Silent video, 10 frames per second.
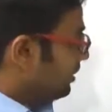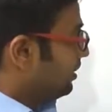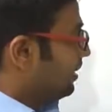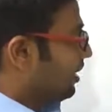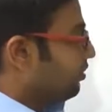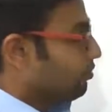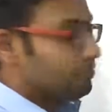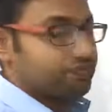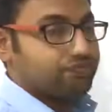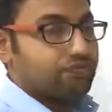
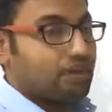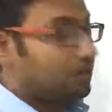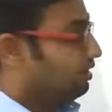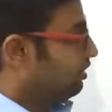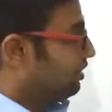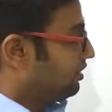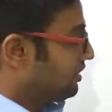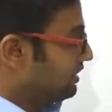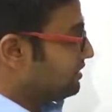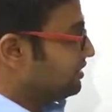now
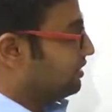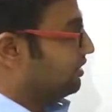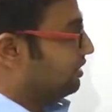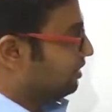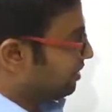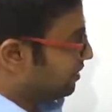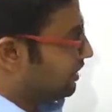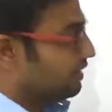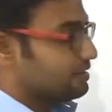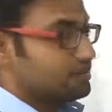these
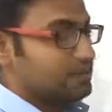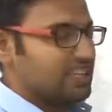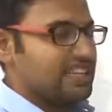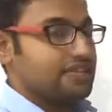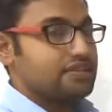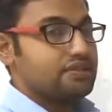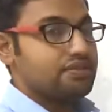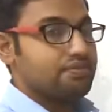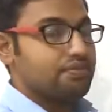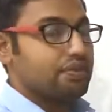things is
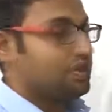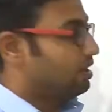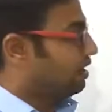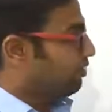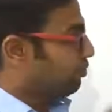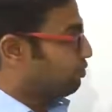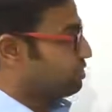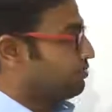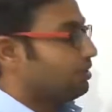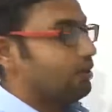
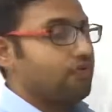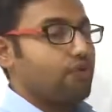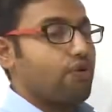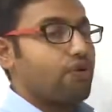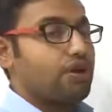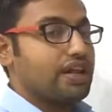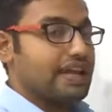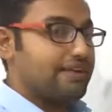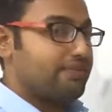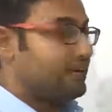possible for
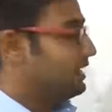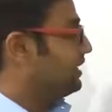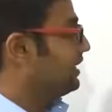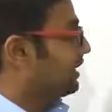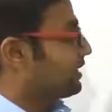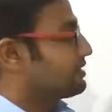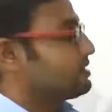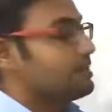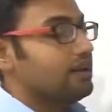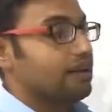every
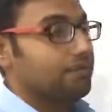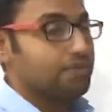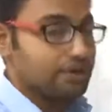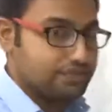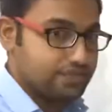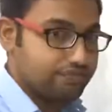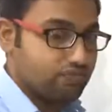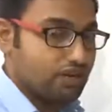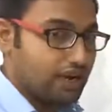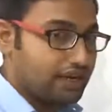rational numbers,
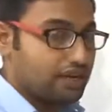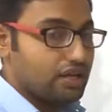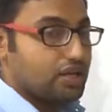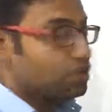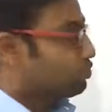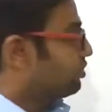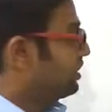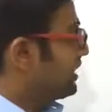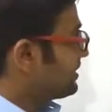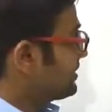right? So the
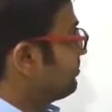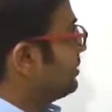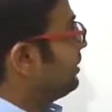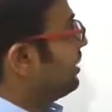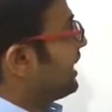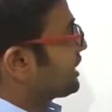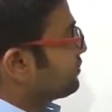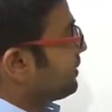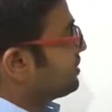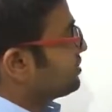decimal
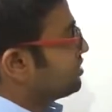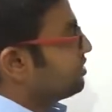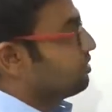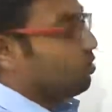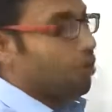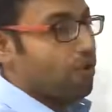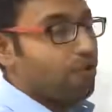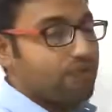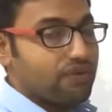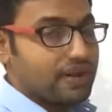expansion
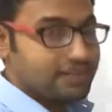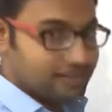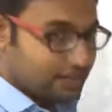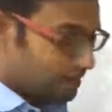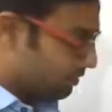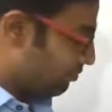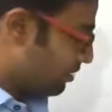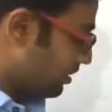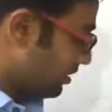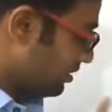of rational
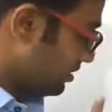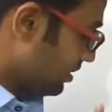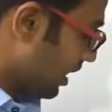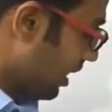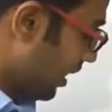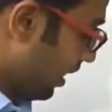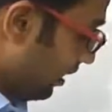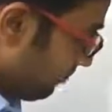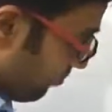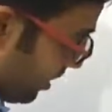numbers are